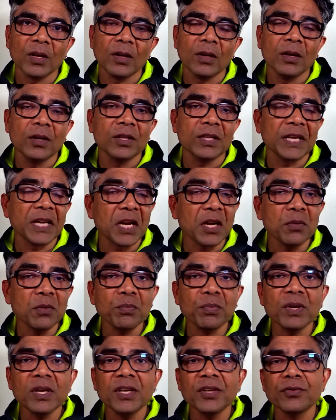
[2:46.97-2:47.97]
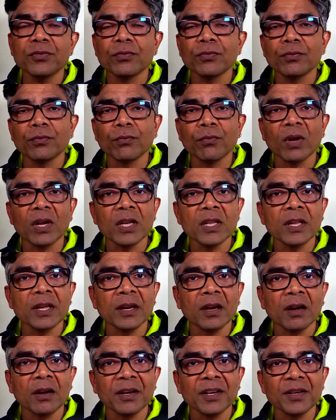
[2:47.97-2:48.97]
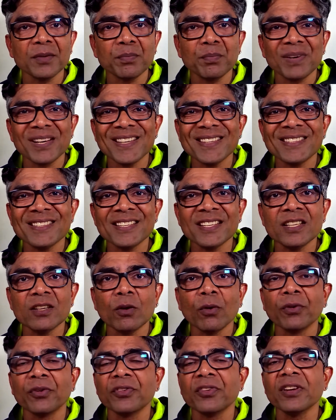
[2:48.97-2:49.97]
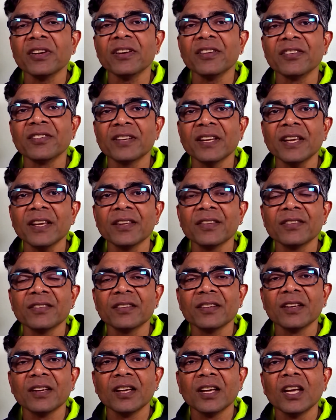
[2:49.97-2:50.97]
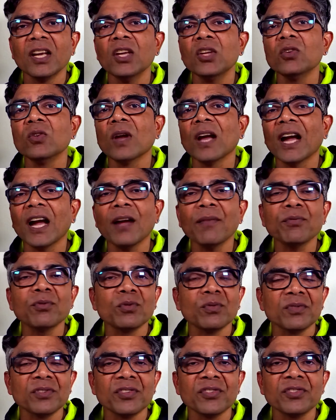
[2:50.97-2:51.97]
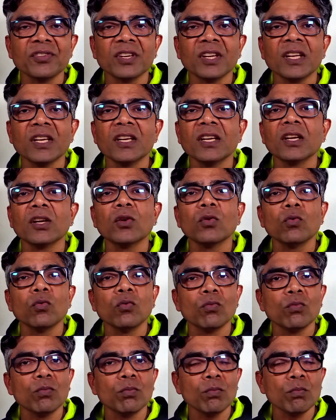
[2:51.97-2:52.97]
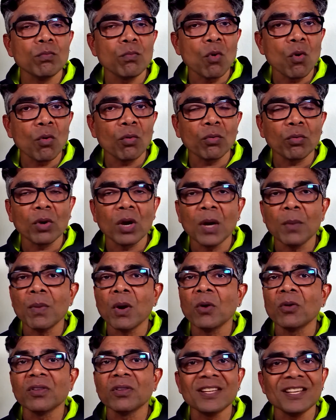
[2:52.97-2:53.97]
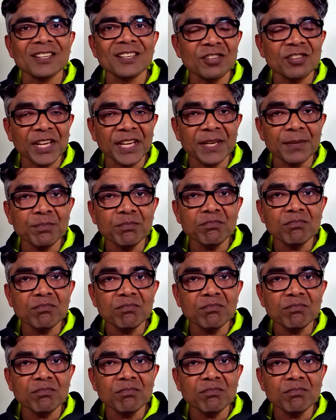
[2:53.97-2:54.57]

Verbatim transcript: The companies, when they are in pre-seed or seed stage, you have to understand more about the team,